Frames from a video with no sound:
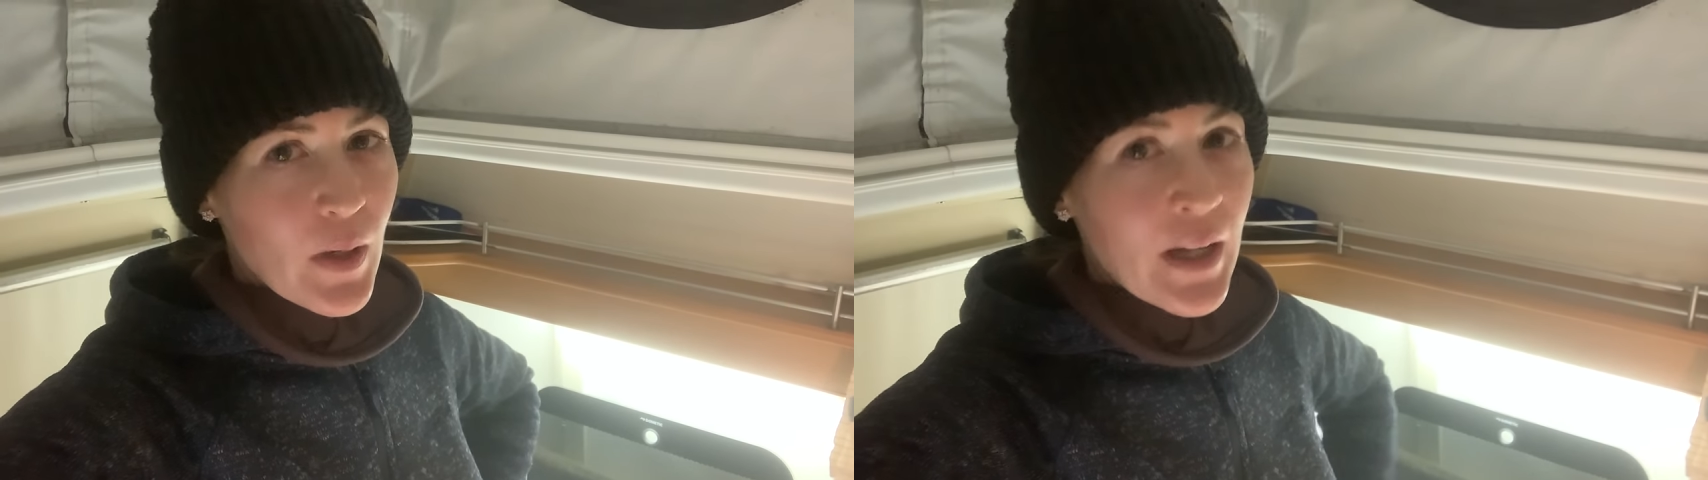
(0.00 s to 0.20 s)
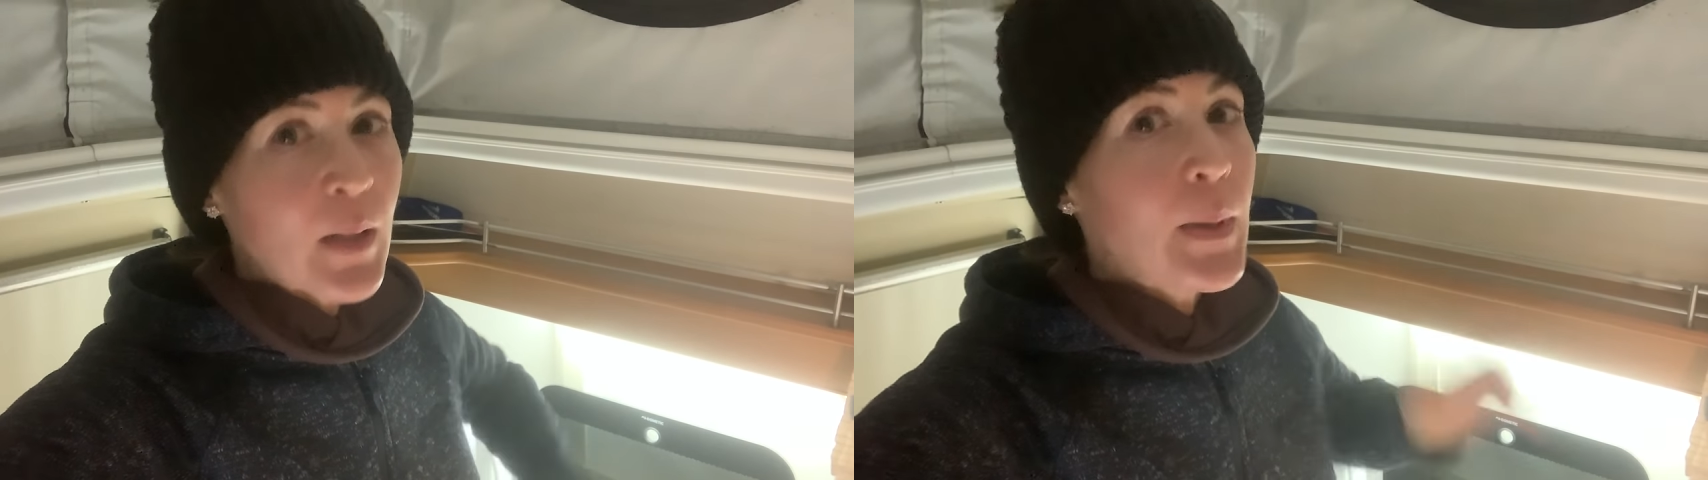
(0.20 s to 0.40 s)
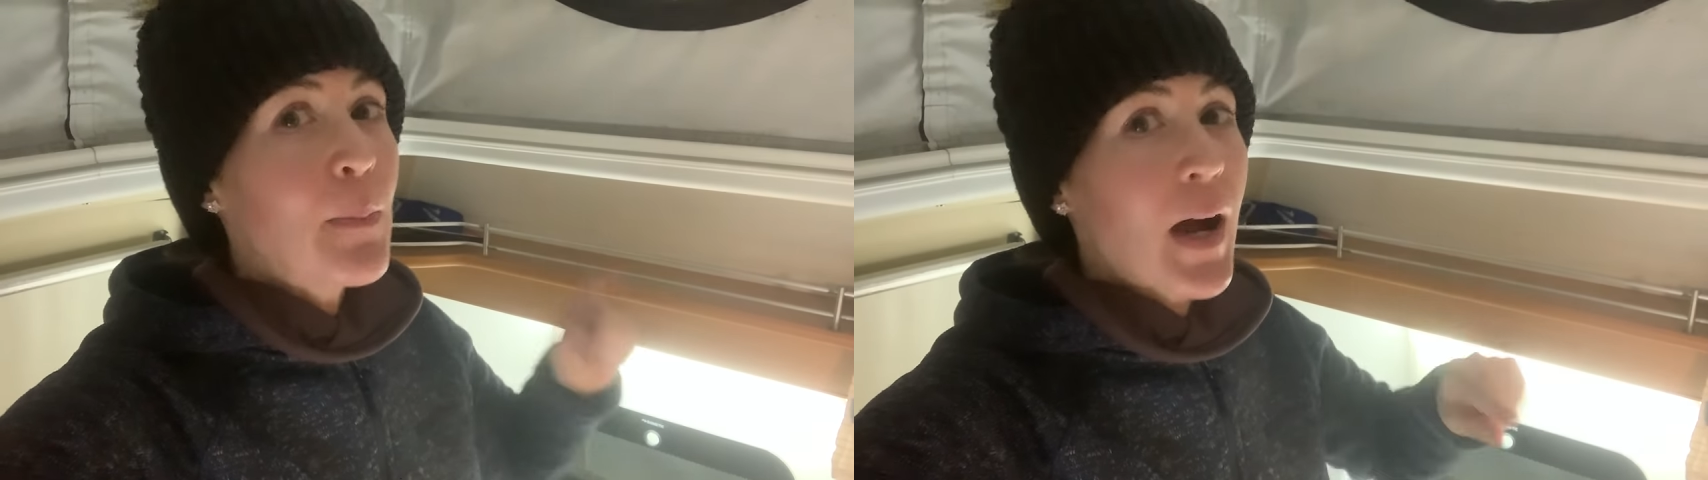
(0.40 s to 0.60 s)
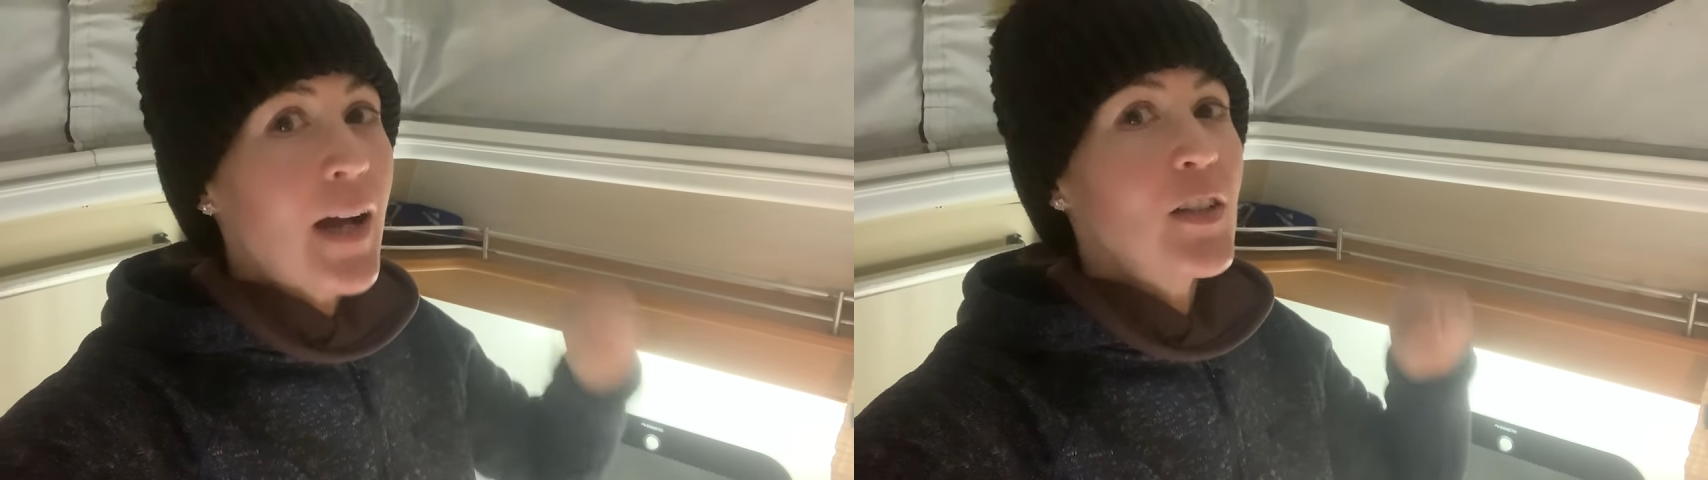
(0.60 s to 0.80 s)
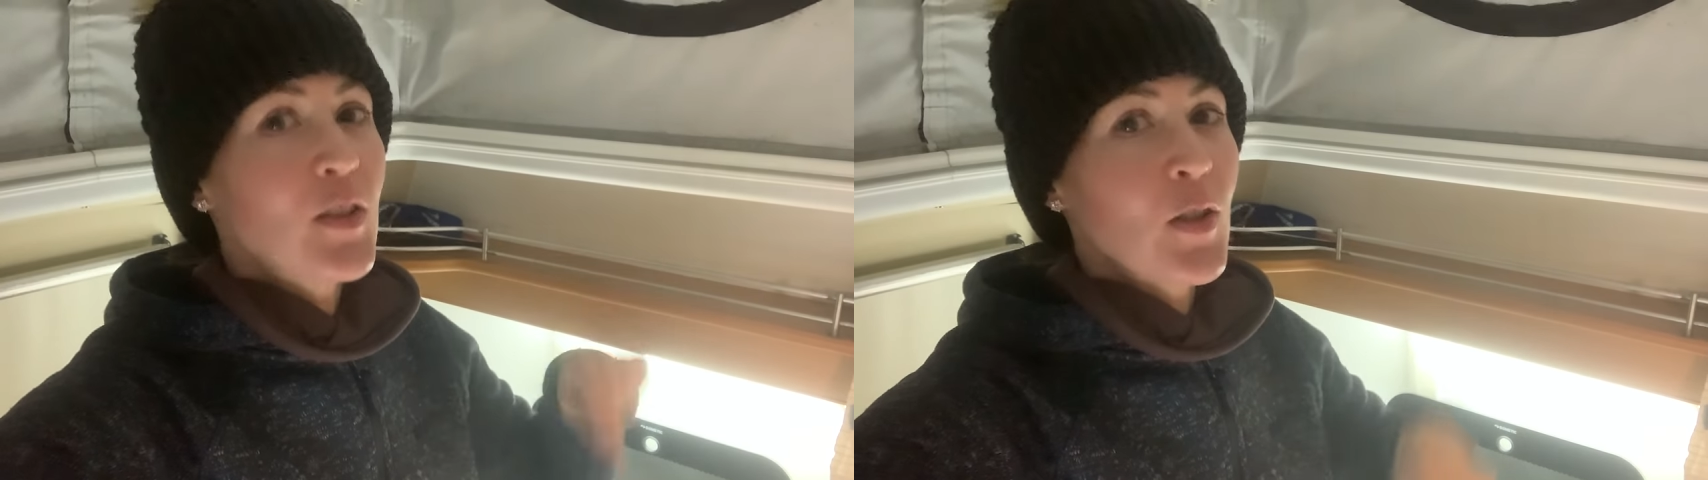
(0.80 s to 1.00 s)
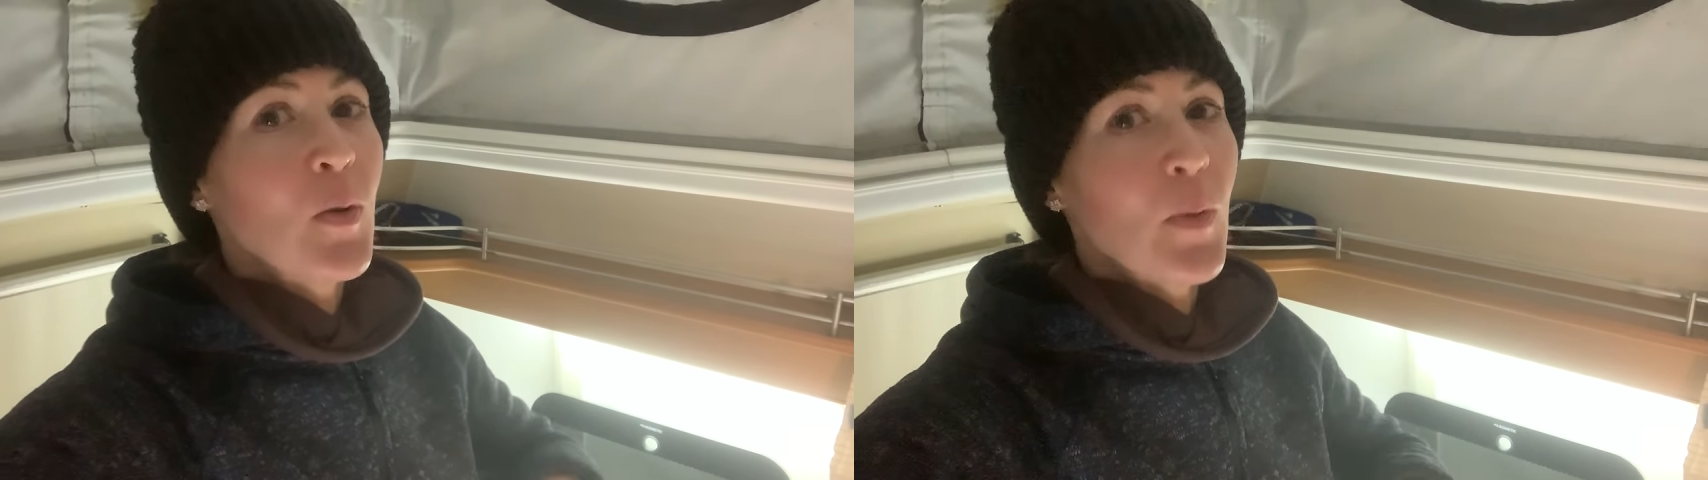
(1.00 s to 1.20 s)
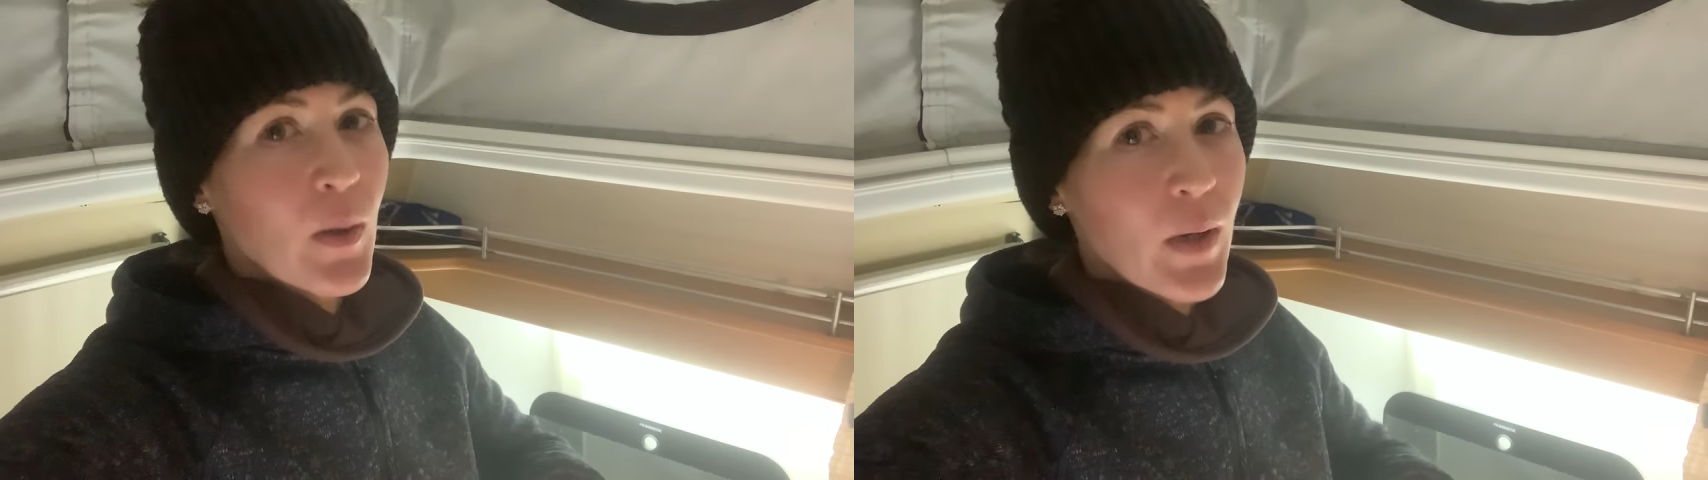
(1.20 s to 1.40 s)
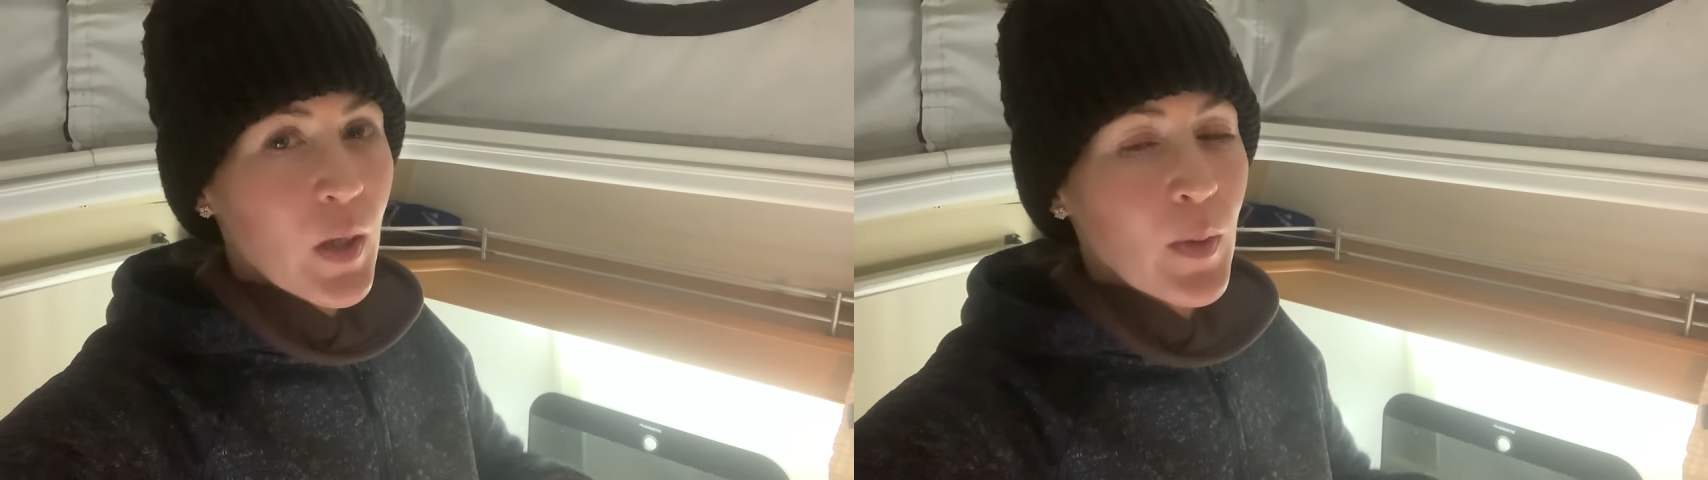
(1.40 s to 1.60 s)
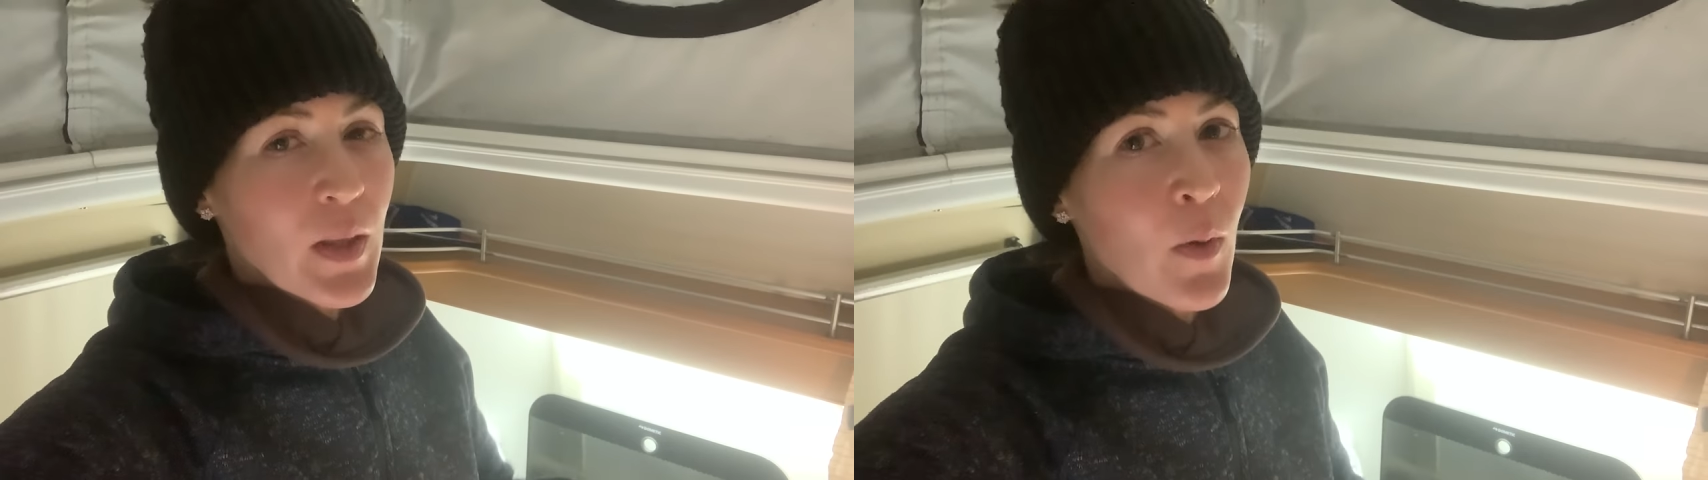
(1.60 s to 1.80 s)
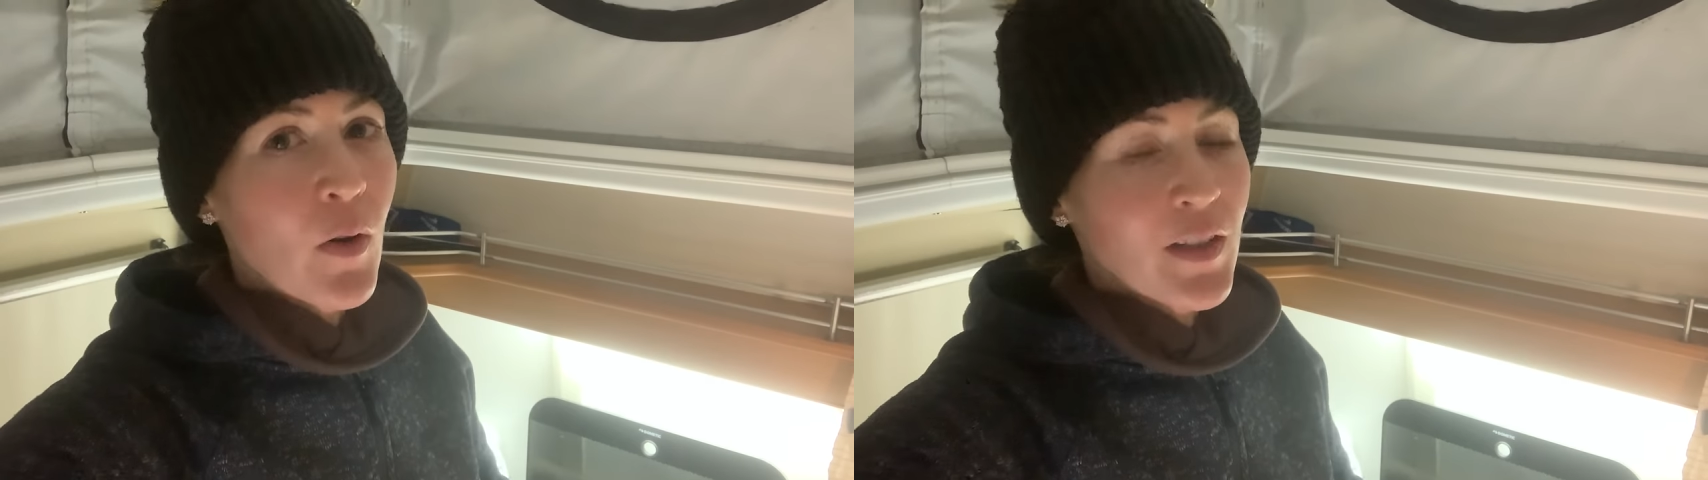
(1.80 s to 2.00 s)
and it'll be minus two when I wake up in
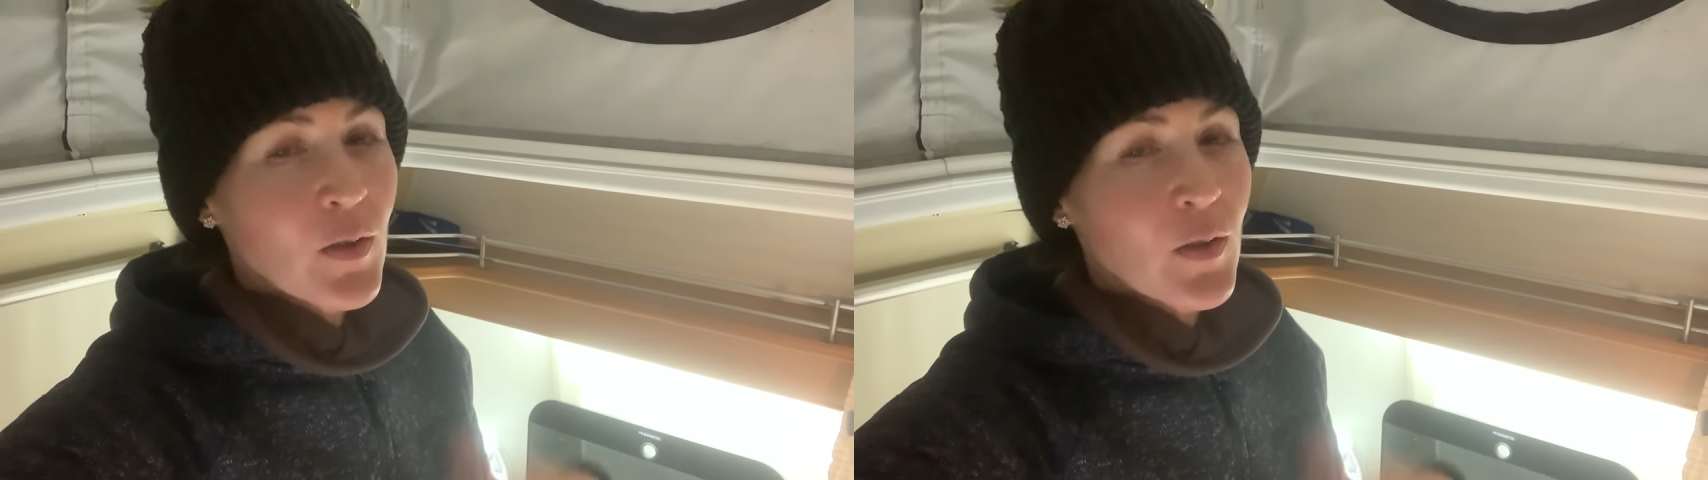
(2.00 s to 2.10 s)
the morning,